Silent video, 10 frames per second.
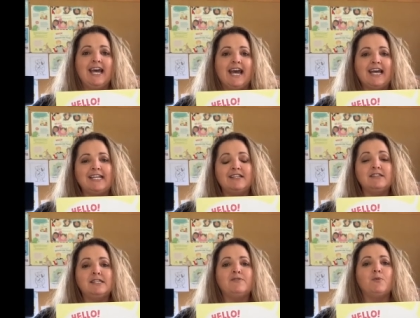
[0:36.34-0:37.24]
And
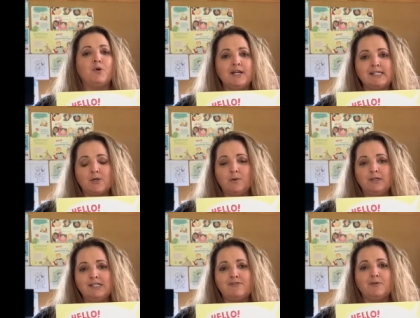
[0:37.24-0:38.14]
this is for
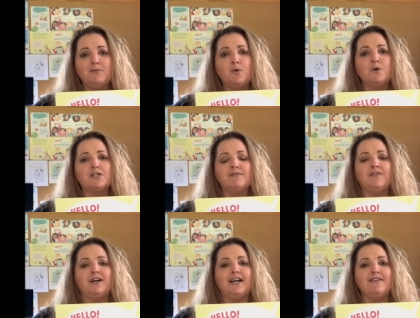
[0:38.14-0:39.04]
preschoolers from 0 to
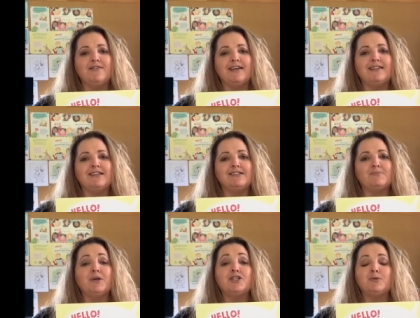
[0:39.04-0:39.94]
5. And this
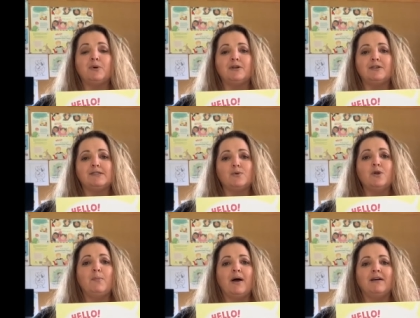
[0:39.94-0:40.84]
picture book is all
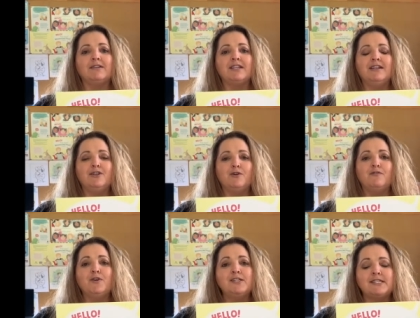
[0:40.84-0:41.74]
about your
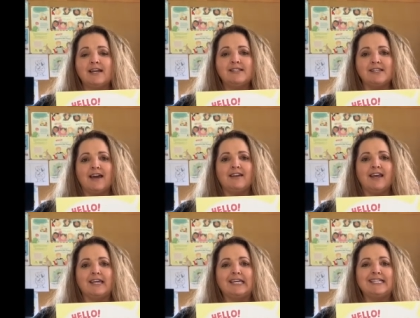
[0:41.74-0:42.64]
first day starting
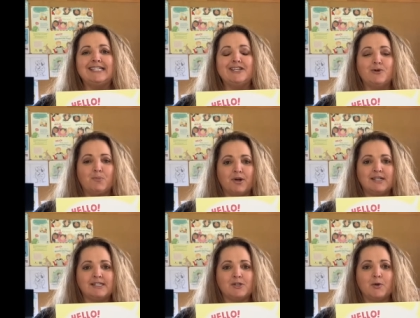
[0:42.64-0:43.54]
at kindy or
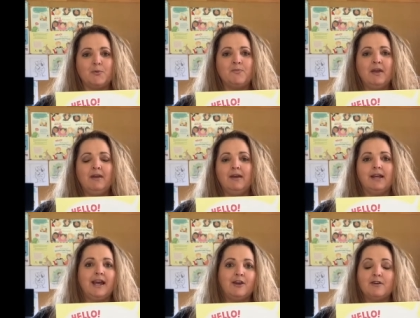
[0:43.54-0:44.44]
preschool and
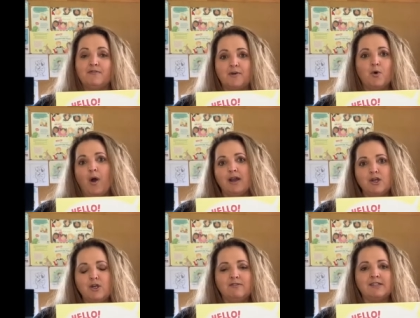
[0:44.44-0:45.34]
how you feel quite
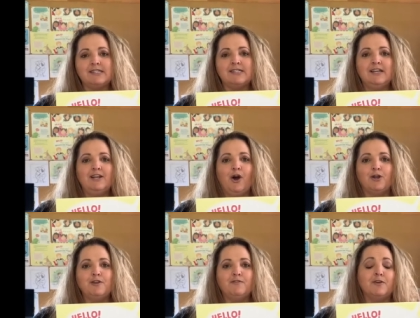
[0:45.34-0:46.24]
nervous
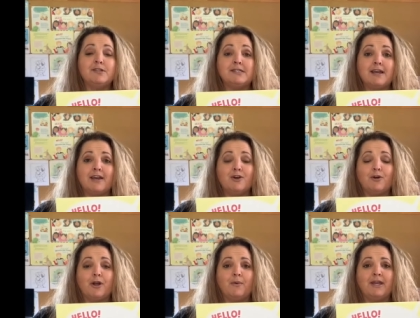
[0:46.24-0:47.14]
on your first day not
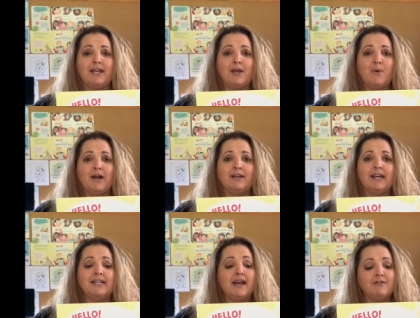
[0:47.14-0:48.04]
knowing anyone
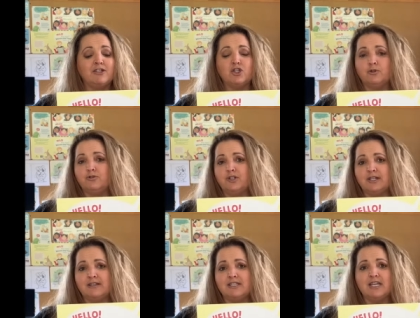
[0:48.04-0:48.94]
and how the children
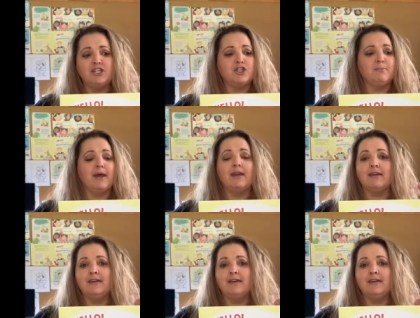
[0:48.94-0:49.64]
and the teacher make